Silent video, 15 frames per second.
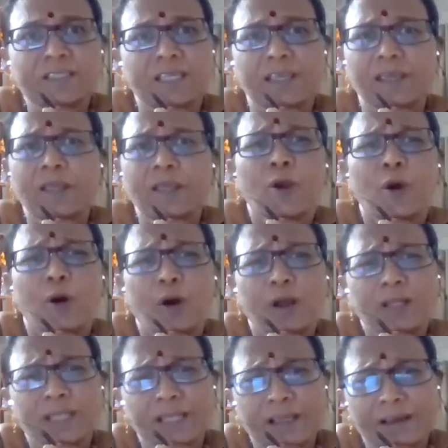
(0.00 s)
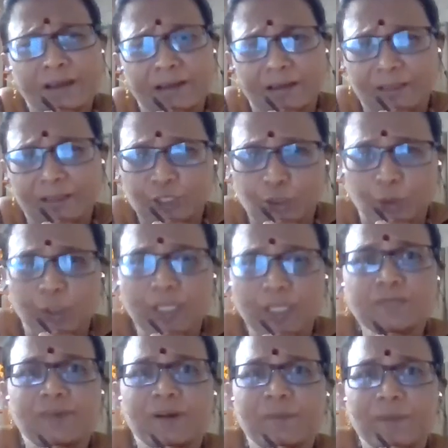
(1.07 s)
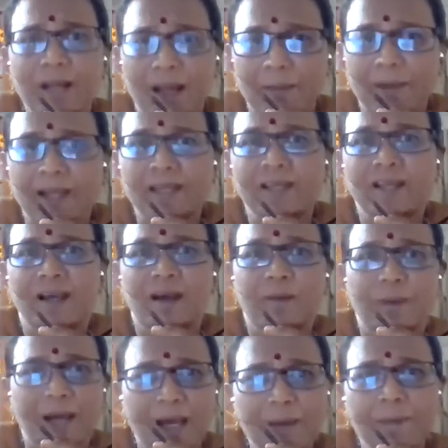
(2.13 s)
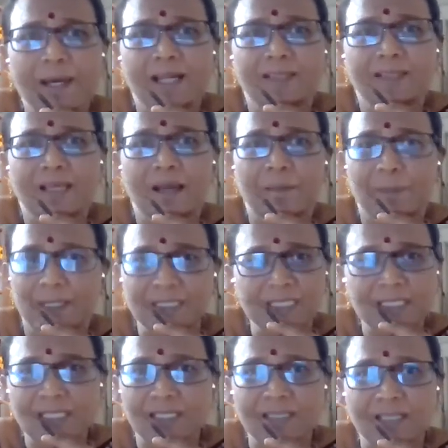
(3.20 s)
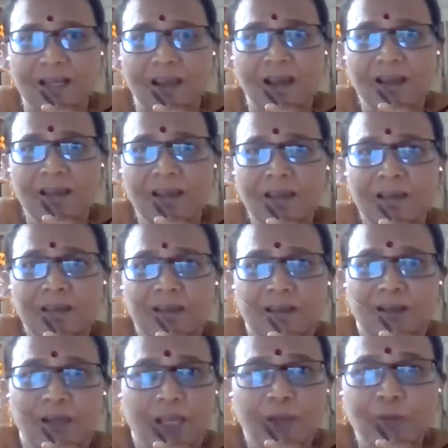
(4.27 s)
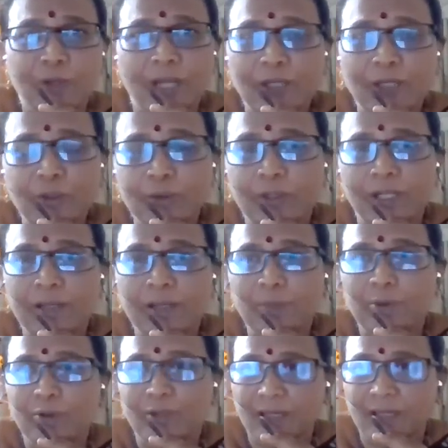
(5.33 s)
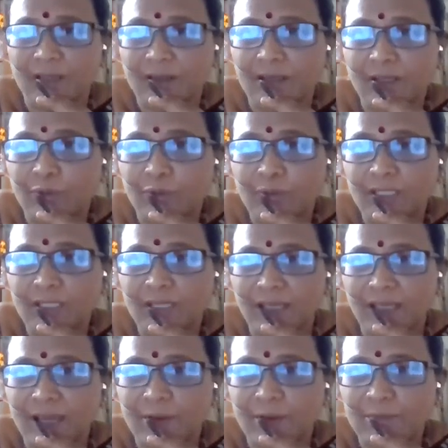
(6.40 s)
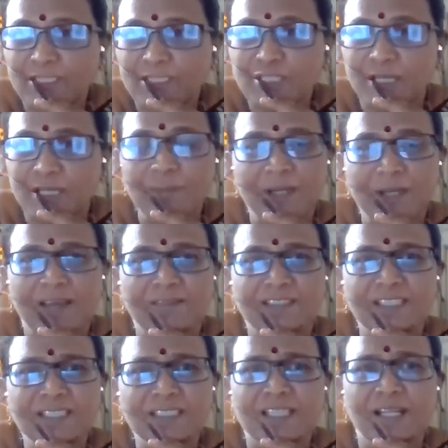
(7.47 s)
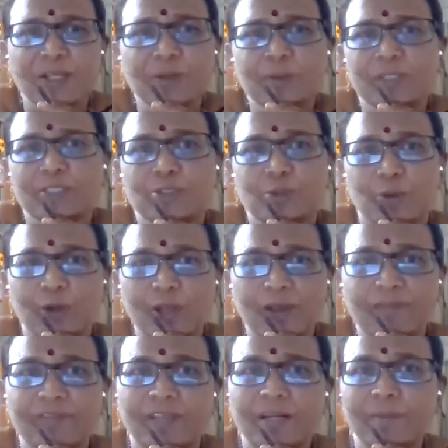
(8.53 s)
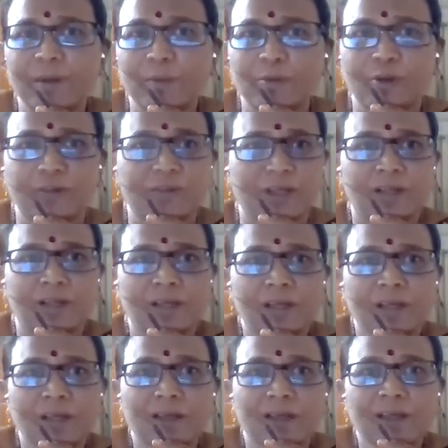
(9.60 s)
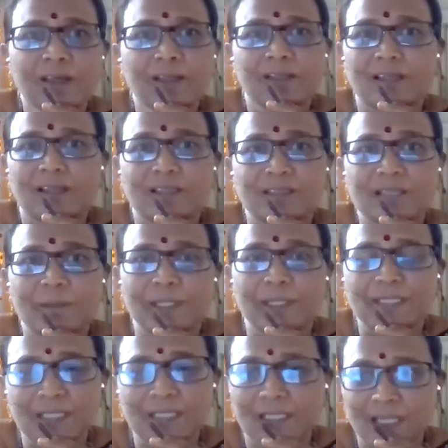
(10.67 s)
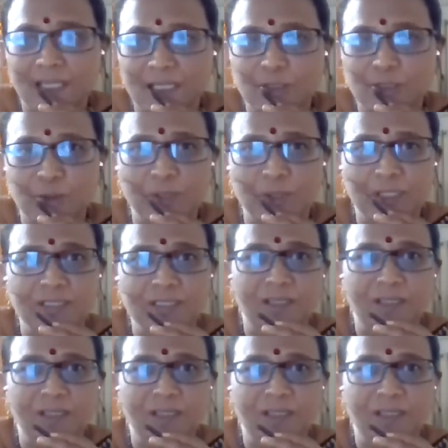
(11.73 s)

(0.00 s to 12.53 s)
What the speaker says: See, all the stories from Ramayana, Mahabharata, Panchatantra. I would like to tell about. I don't think I have much time, but I will just tell you the story of Virama Munivar. That is the Panchatantra stories.